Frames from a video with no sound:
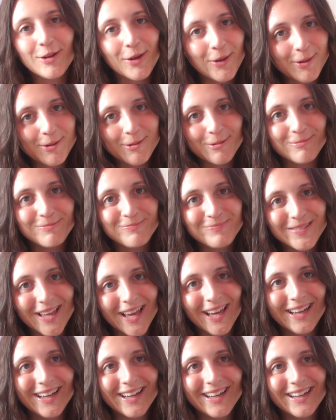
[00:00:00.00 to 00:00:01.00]
No.
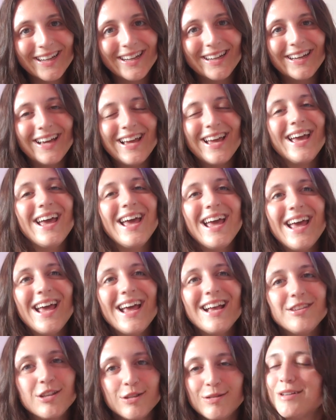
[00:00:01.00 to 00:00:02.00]

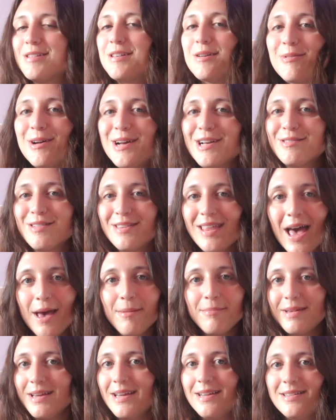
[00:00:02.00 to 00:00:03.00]
Just because it works for
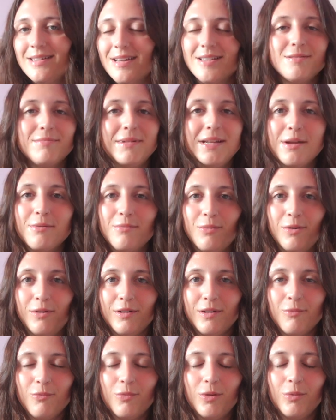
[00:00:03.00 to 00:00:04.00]
them doesn't mean it will
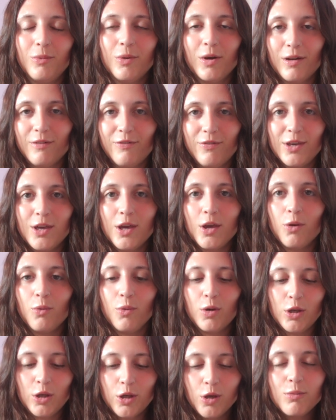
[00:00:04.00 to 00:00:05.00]
work for
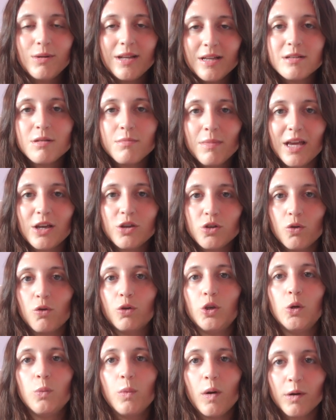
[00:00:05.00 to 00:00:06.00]
you. You need to make sure
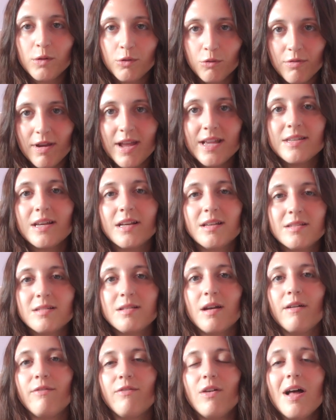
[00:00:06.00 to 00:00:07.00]
you are creating
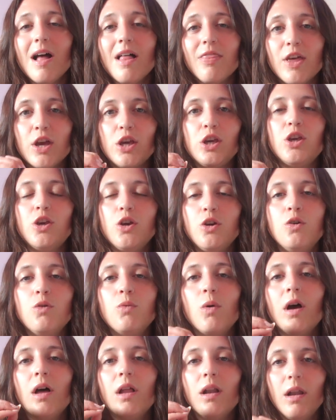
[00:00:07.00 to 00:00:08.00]
stuff that you
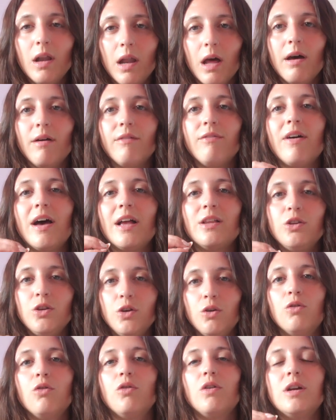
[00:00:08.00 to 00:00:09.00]
love and
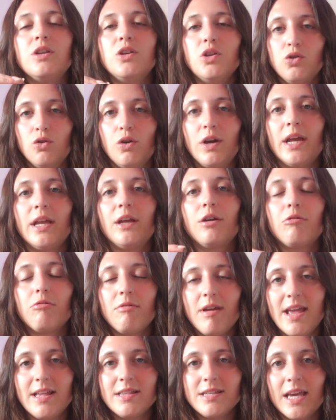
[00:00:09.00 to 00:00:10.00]
you're enjoying
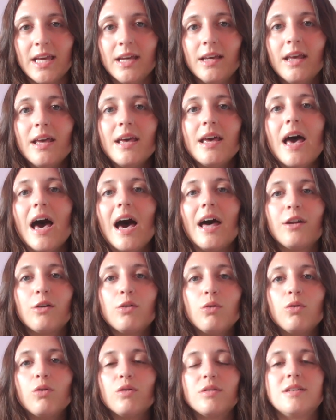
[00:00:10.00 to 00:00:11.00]
creating. And of
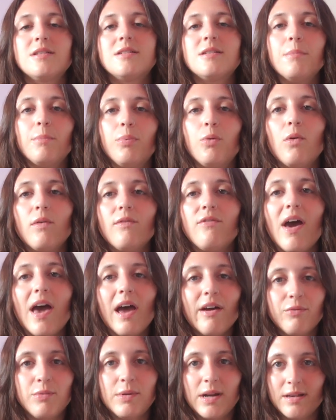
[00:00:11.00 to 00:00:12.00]
course it's important for
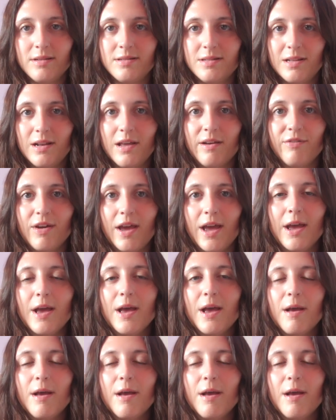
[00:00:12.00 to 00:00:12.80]
everyone else to love it,